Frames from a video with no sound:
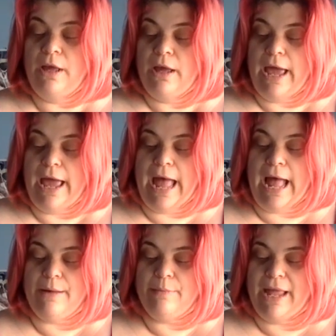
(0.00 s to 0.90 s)
Um,
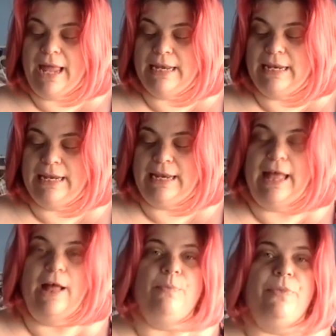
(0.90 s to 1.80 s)
and it helped
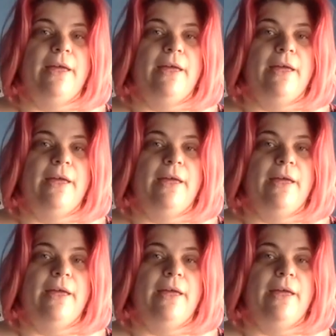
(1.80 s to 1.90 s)
them